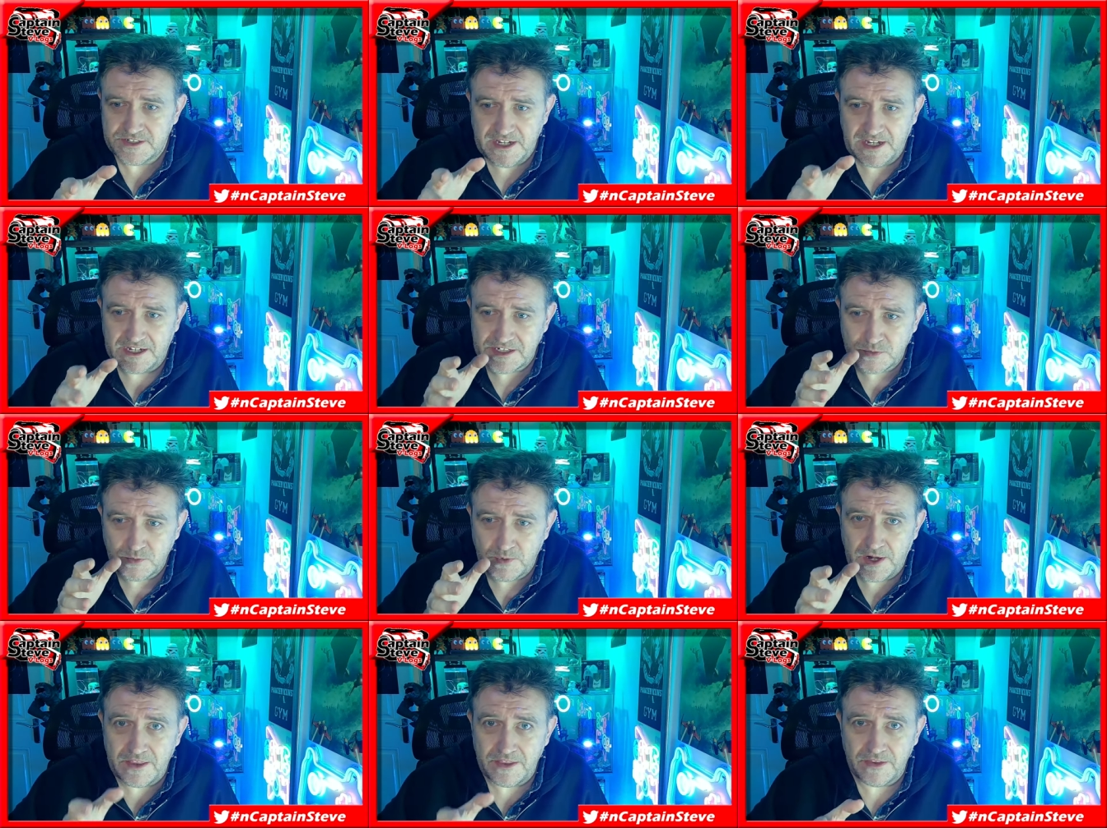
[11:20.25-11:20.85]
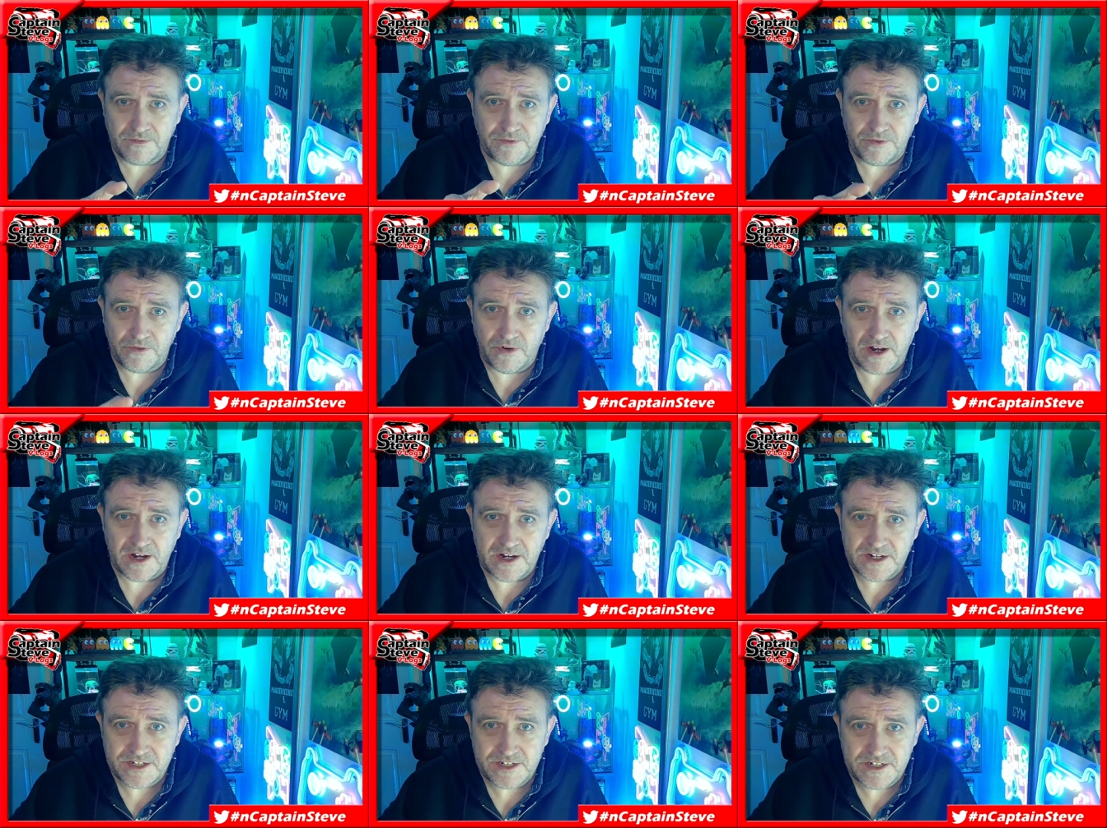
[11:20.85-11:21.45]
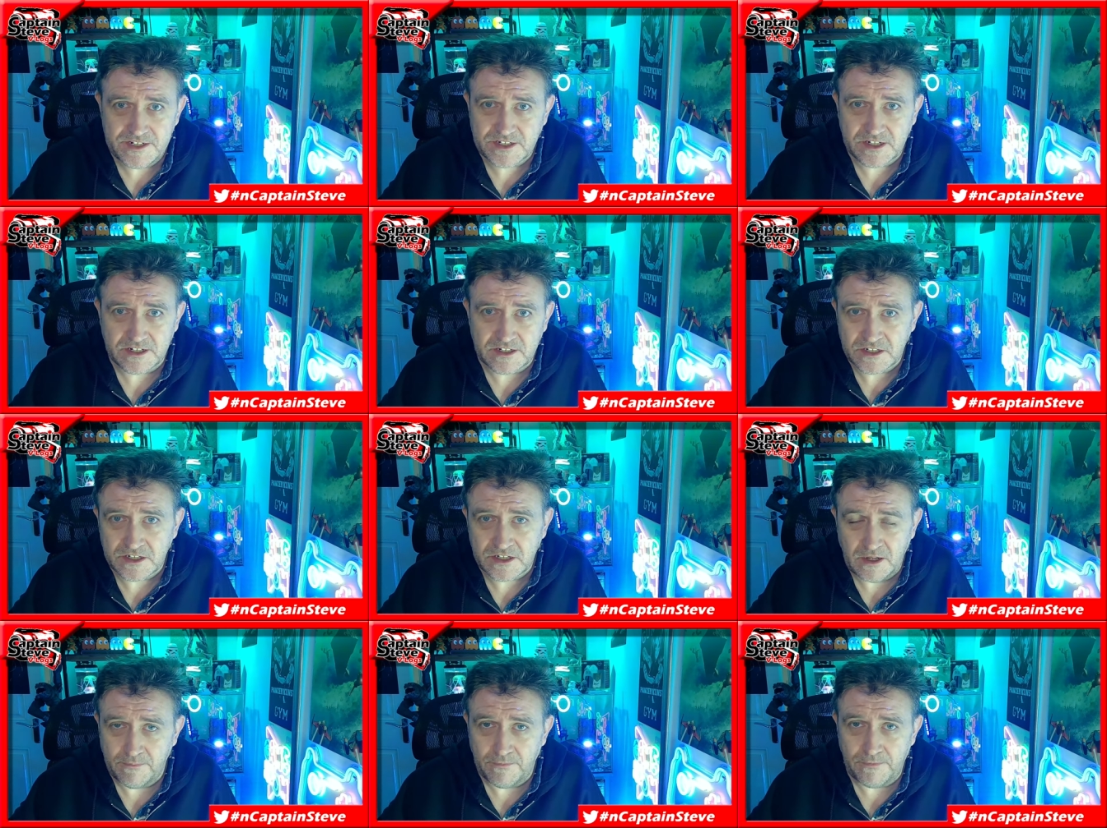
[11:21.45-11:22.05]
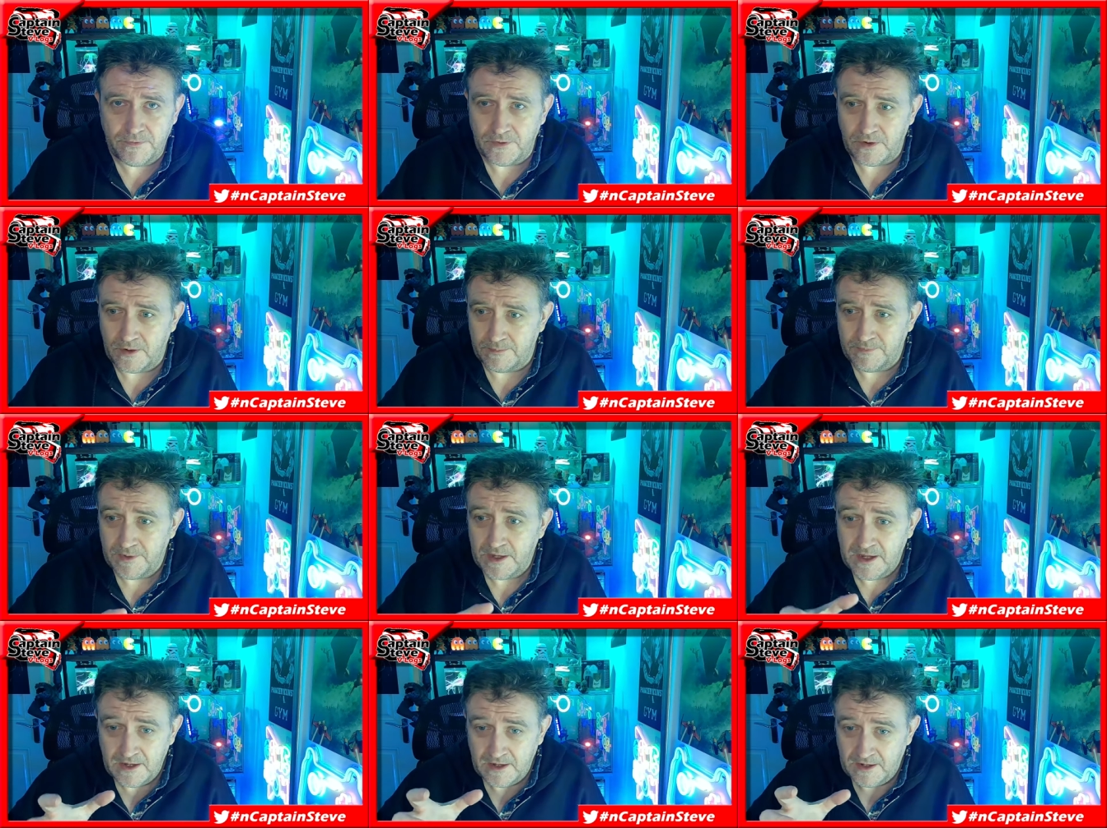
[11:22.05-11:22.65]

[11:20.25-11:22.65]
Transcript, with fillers: That's where the variety is going to come from.